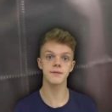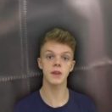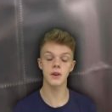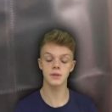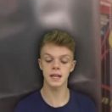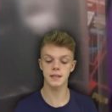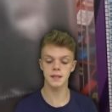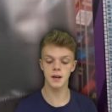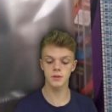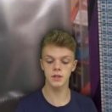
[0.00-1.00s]
of those in
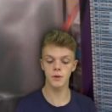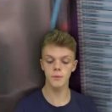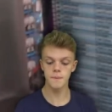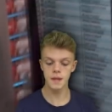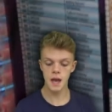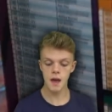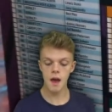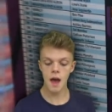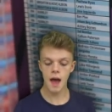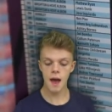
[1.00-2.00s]
total.
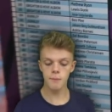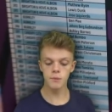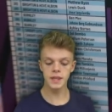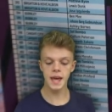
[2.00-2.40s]
Um, we